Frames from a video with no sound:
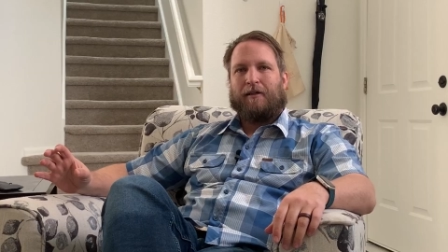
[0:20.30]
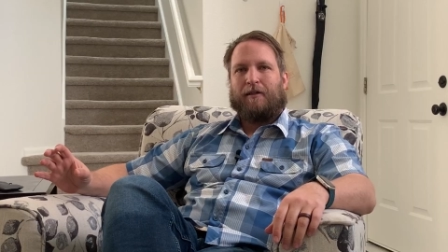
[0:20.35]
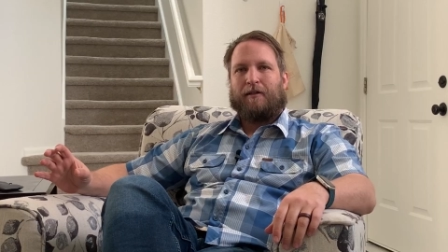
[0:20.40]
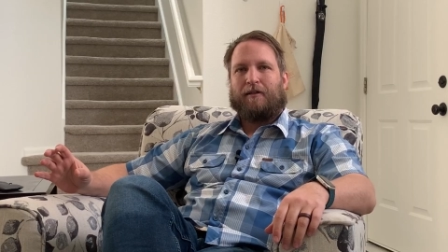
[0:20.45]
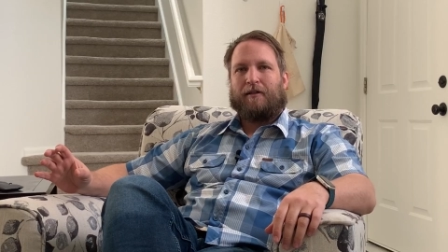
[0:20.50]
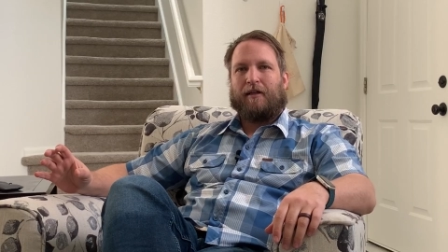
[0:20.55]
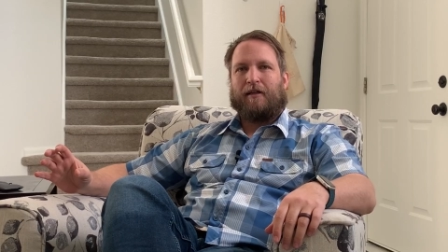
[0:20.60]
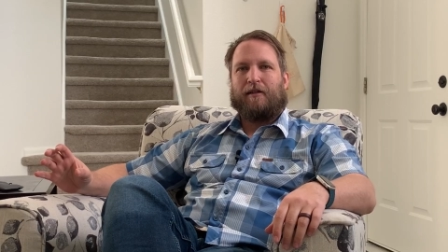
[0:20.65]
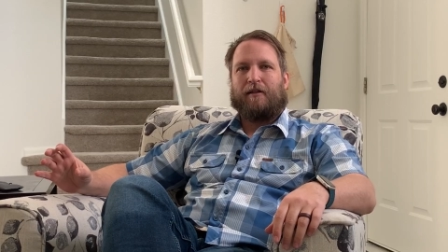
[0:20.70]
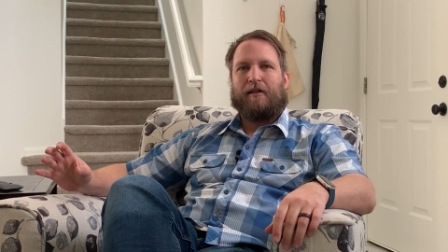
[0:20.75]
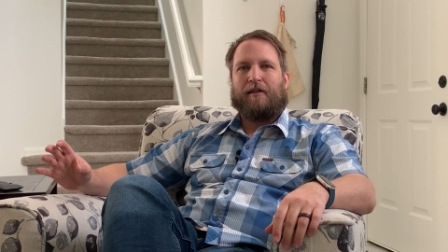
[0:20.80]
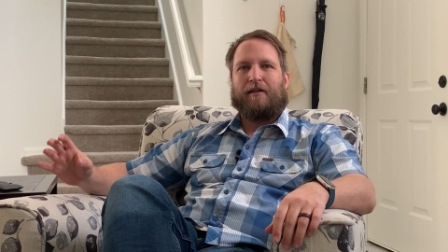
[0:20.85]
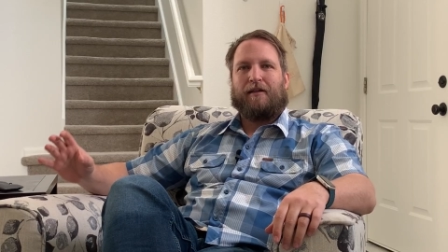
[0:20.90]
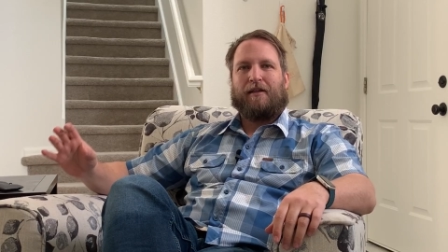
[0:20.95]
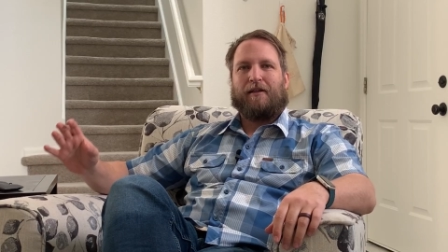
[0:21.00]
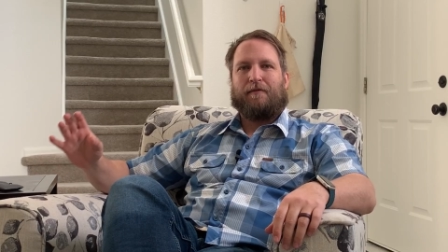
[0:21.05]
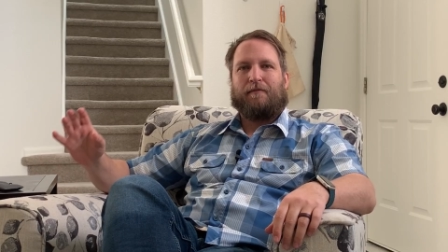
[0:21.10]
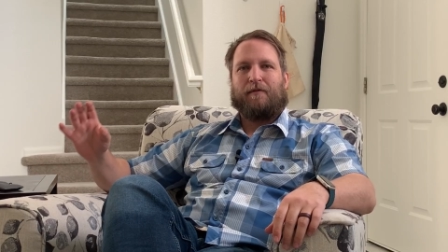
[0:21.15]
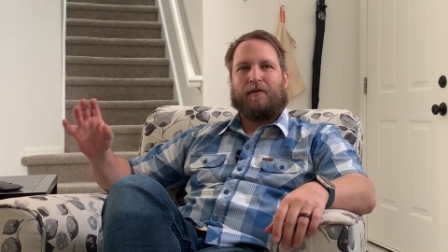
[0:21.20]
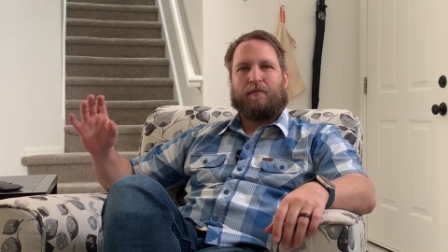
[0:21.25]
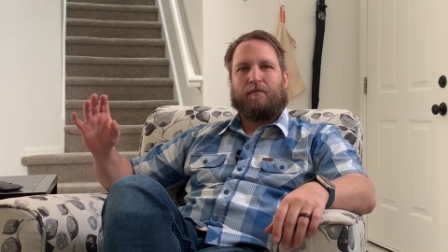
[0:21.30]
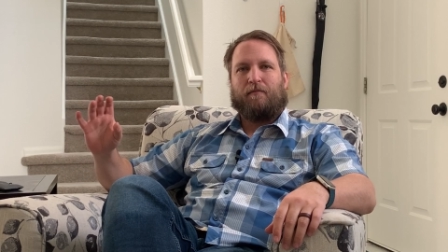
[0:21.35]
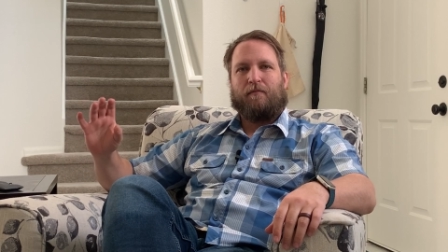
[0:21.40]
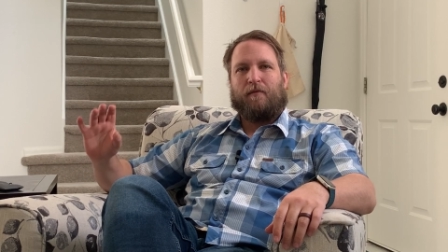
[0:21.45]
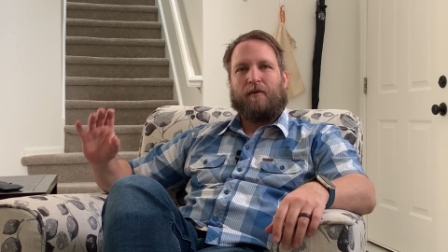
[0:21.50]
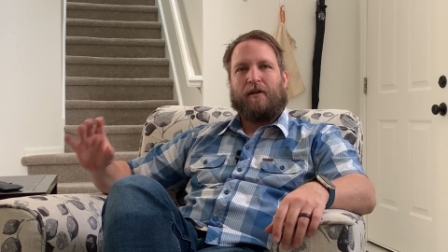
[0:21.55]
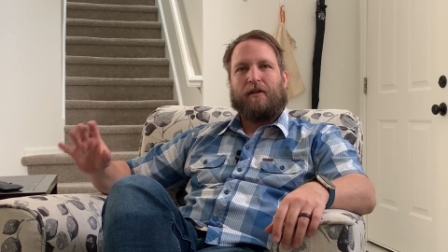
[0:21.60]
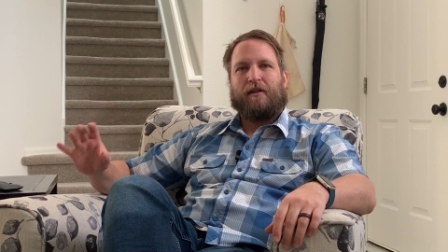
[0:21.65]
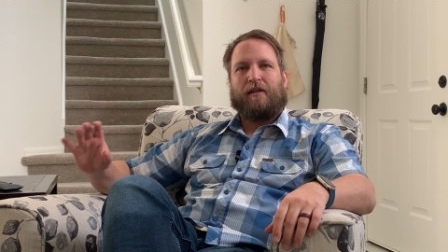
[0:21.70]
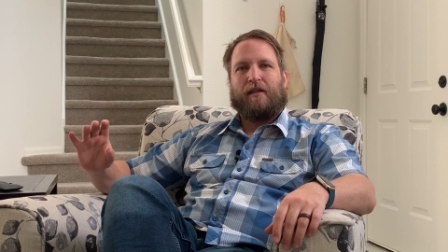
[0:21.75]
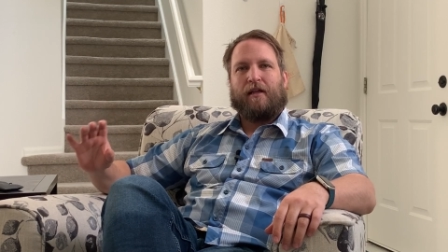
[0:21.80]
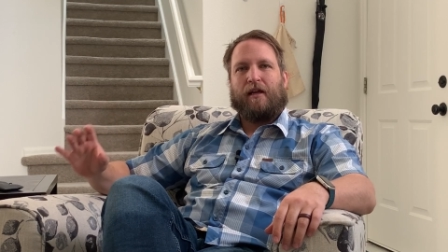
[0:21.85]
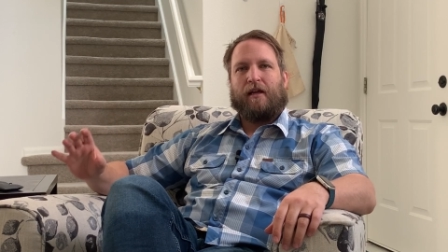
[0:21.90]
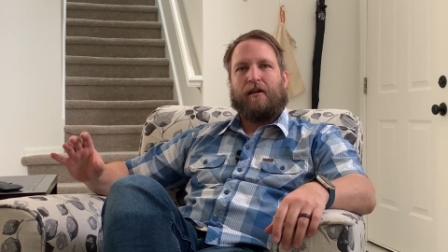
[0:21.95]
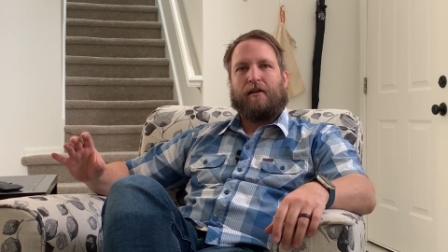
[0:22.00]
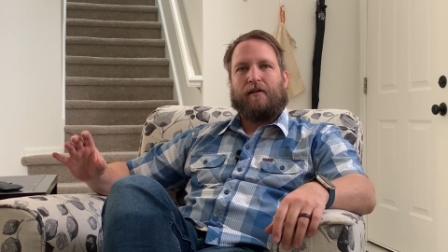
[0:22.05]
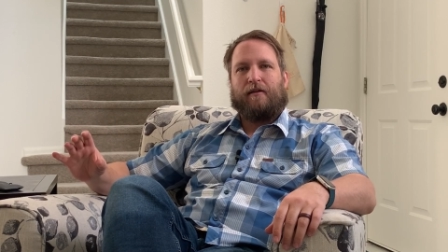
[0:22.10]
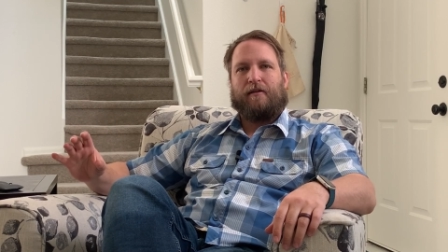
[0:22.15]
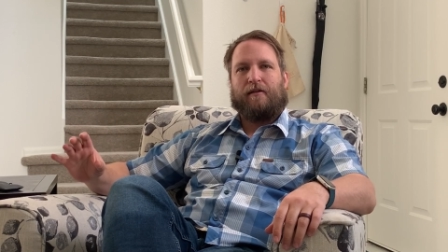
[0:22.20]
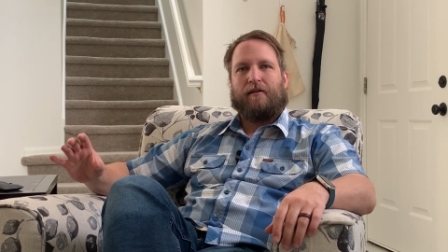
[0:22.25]
said that there was one
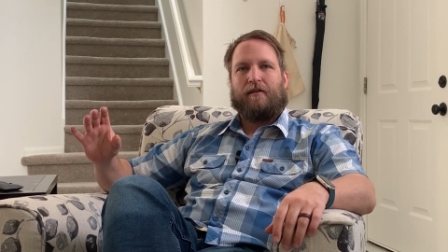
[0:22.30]
thing